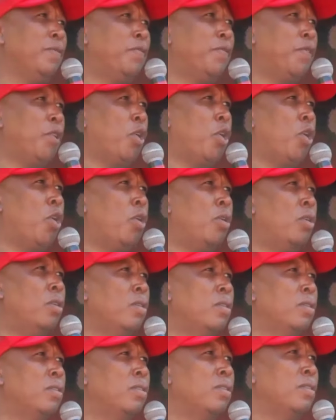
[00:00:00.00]
for
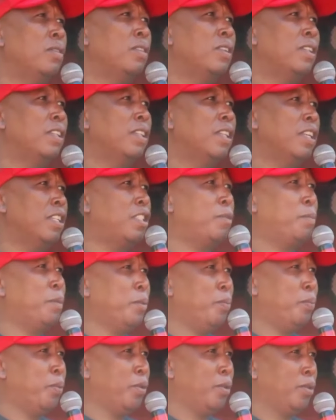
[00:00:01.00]
these
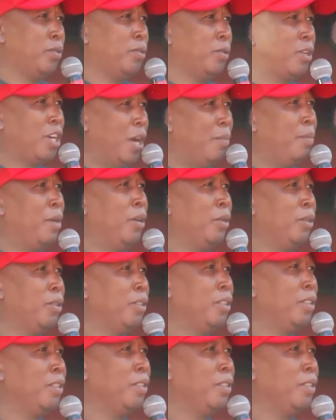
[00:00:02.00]
people to come out.